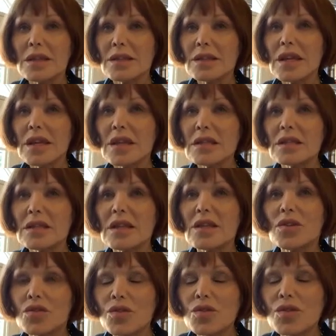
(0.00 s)
There's
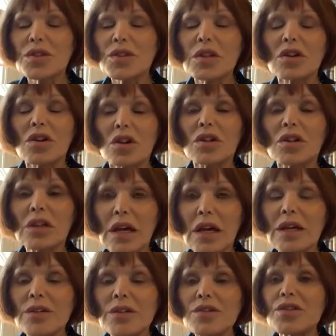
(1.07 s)
interesting
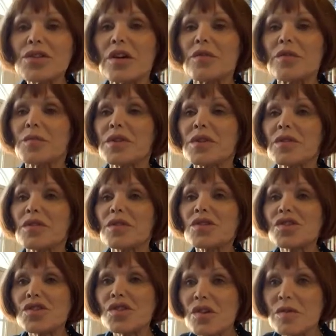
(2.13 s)
online stuff, but there is
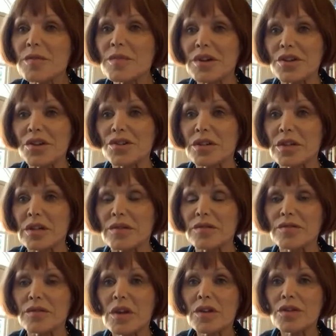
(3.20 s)
so much stuff
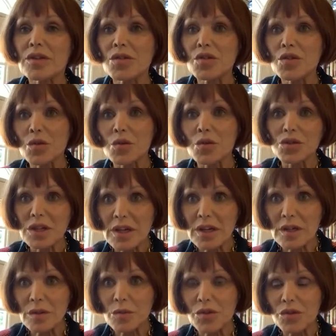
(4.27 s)
that sorting
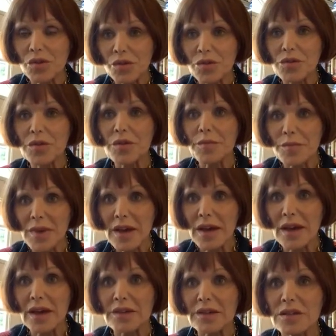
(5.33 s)
out what's good and
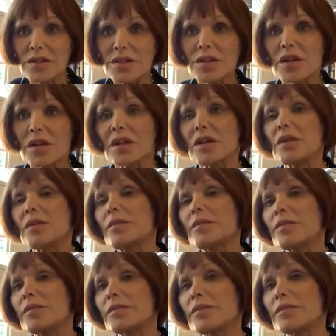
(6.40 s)
bad
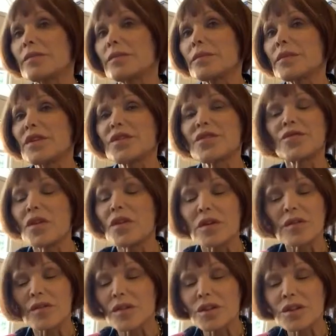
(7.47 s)
is
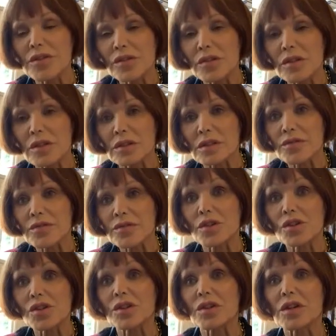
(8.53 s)
very, very difficult for a
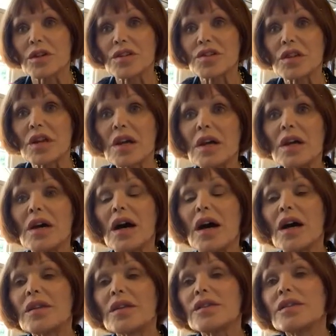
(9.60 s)
journalist.
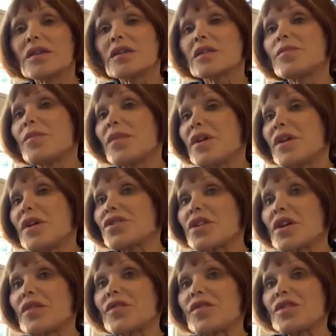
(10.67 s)
I think the best
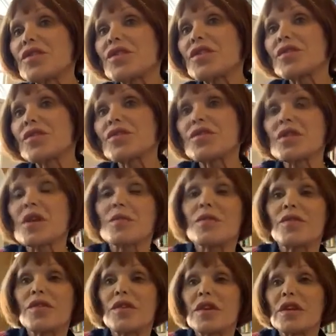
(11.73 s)
stuff is still some
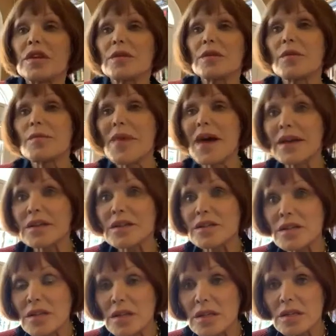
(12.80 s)
of the
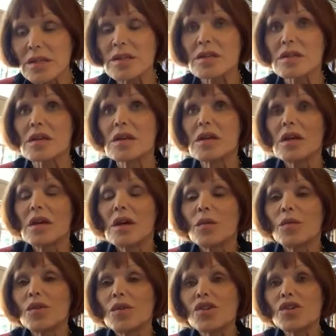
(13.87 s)
magazines
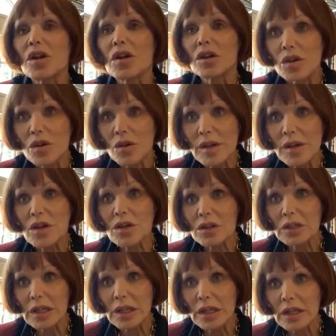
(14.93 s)
which are going
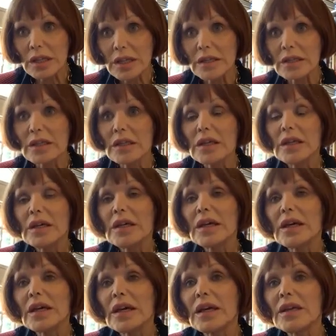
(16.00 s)
online,
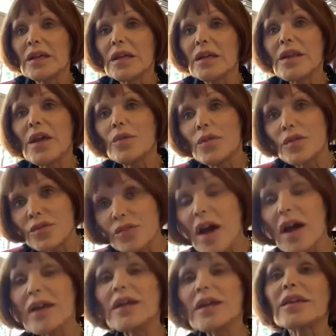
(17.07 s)
and they're
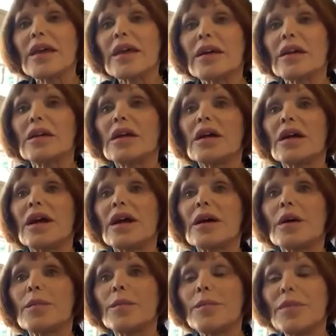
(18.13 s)
refining their
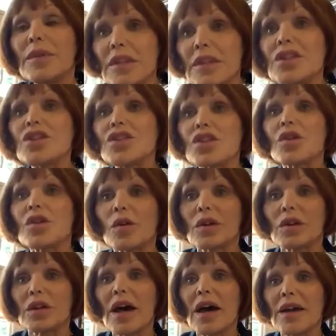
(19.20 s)
ability to go
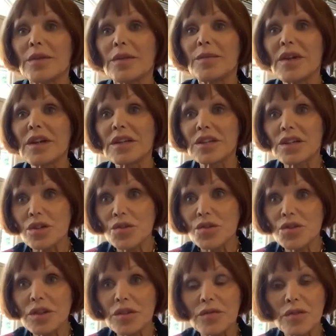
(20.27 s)
online and make it
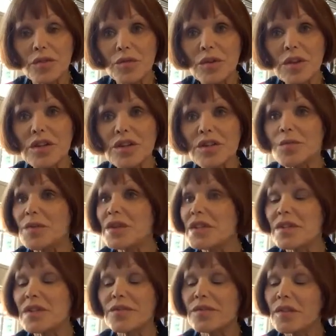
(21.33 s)
interesting for the readers. But
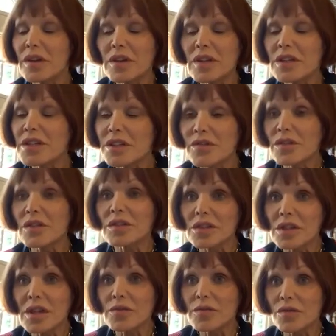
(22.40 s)
it's a very difficult
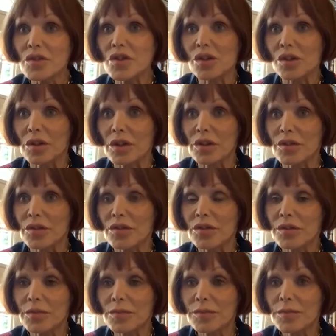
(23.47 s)
time for journalists.